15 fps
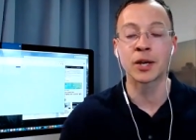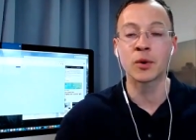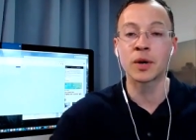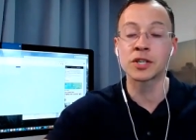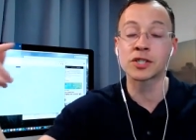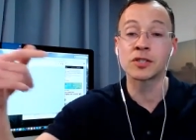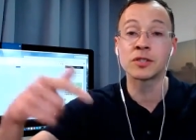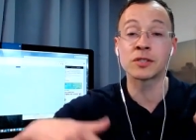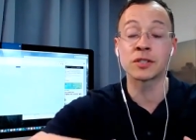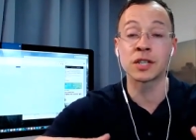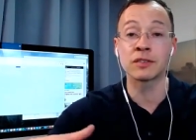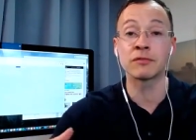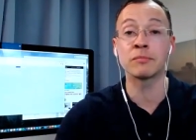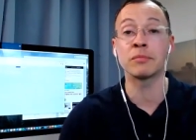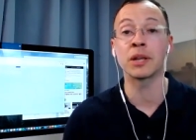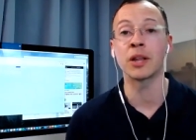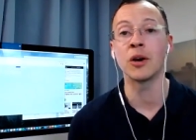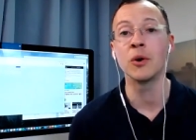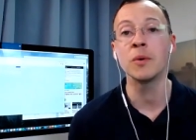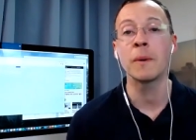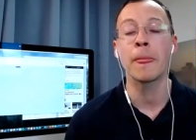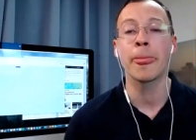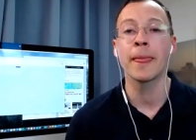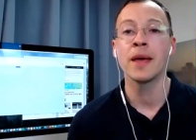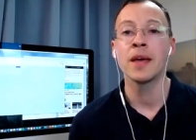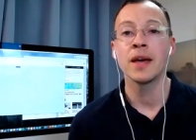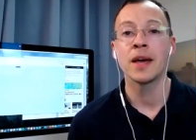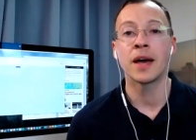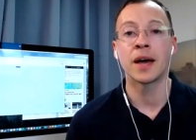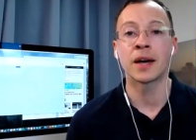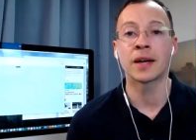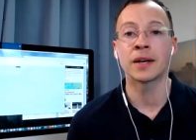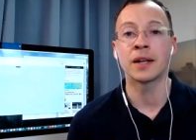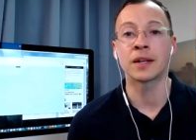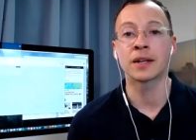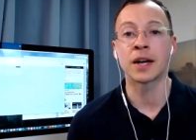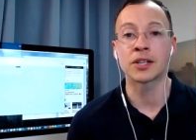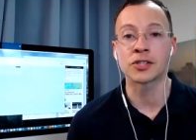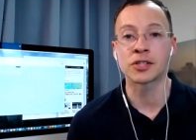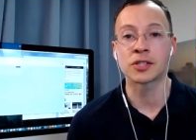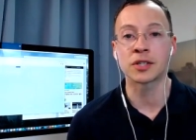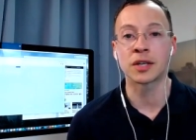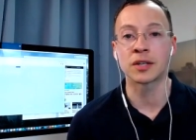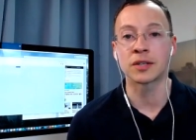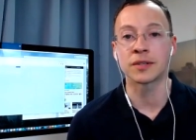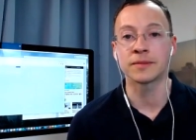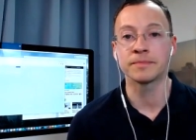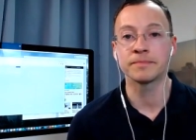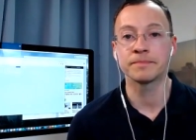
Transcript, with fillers: questions, leave them below. And I'll catch you later.